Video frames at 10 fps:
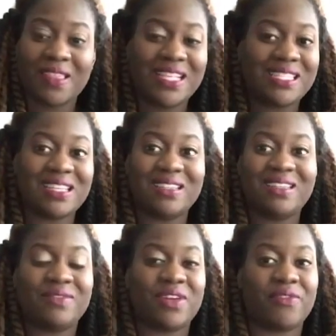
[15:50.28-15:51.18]
this ain't
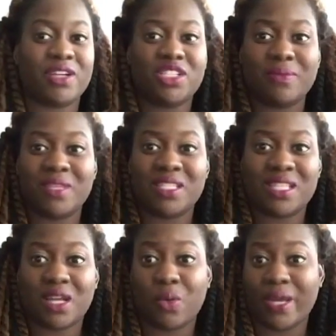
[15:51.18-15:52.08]
even a friendship. This
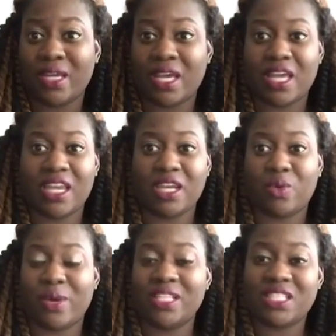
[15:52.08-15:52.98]
is an
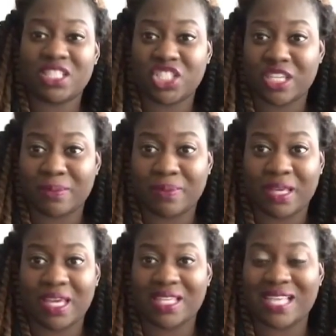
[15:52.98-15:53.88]
acquaintanceship
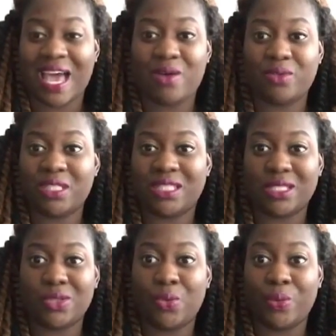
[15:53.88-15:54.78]
because I only
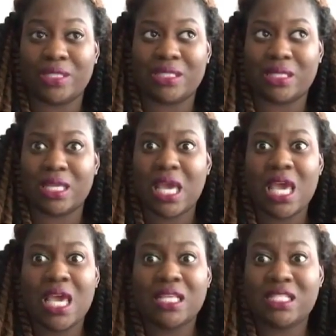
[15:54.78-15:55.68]
see
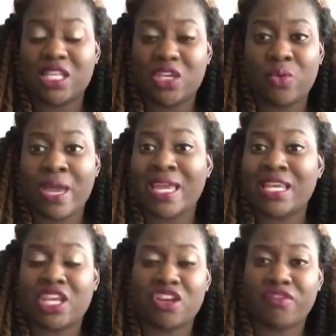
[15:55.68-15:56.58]
you
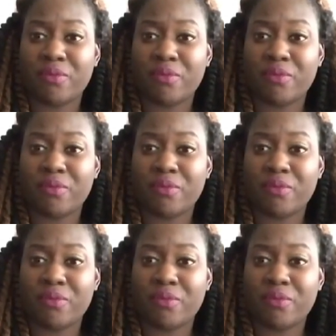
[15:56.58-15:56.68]
and hear